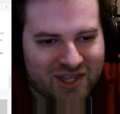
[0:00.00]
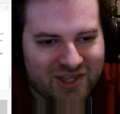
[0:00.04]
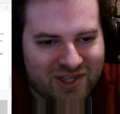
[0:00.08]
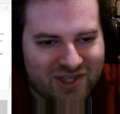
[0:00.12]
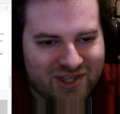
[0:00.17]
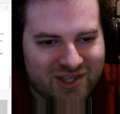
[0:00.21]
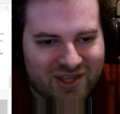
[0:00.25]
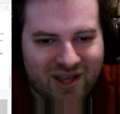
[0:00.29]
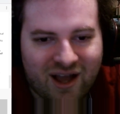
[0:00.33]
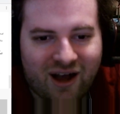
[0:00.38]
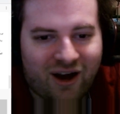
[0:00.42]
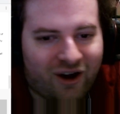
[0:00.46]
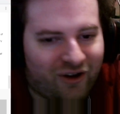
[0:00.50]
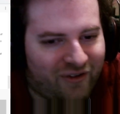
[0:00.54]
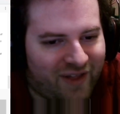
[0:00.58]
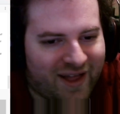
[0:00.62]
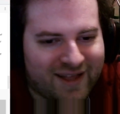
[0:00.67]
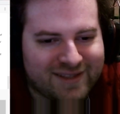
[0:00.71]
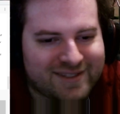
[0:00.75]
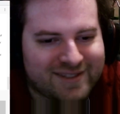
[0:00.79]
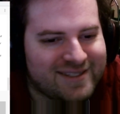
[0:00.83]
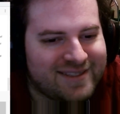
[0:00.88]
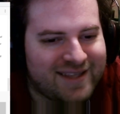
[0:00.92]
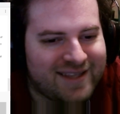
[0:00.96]
no,
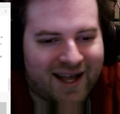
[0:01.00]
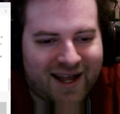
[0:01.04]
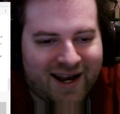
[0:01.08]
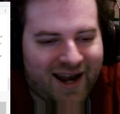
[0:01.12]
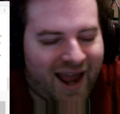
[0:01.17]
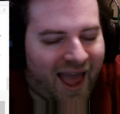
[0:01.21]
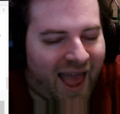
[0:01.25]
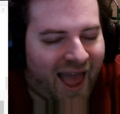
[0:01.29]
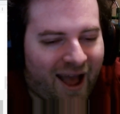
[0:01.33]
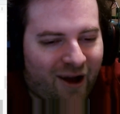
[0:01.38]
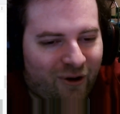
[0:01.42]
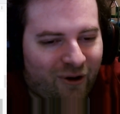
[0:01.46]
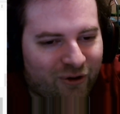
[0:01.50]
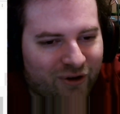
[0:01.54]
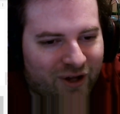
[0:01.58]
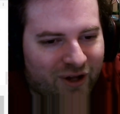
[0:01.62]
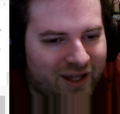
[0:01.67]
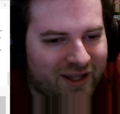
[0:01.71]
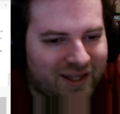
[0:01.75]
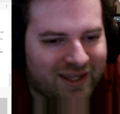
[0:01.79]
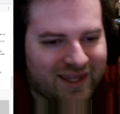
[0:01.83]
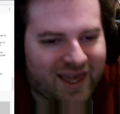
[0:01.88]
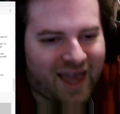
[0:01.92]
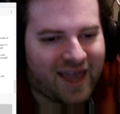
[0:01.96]
that's not how
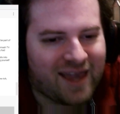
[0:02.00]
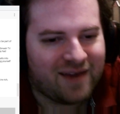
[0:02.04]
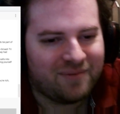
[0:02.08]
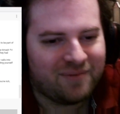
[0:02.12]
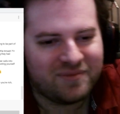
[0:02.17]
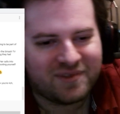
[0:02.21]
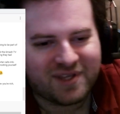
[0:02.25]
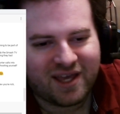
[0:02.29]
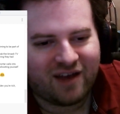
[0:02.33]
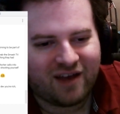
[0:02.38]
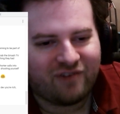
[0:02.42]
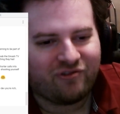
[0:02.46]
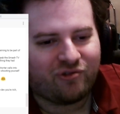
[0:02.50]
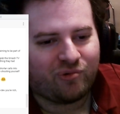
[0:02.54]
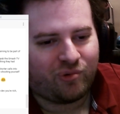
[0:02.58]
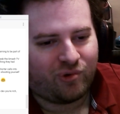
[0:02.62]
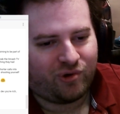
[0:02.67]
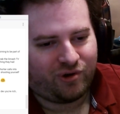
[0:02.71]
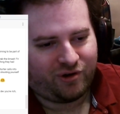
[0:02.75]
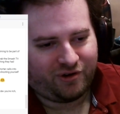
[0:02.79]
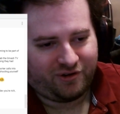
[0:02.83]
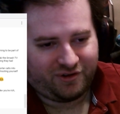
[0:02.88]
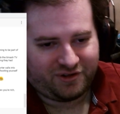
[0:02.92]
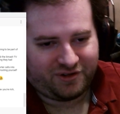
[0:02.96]
game dev
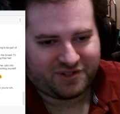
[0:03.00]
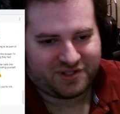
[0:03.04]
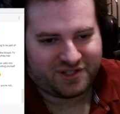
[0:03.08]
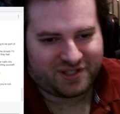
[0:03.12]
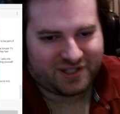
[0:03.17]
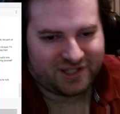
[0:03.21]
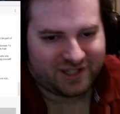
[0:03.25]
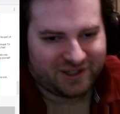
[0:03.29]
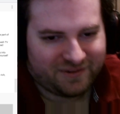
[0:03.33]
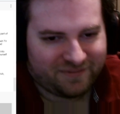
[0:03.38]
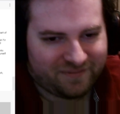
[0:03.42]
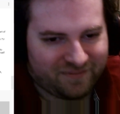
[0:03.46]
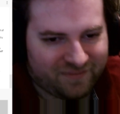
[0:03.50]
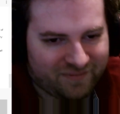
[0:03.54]
works.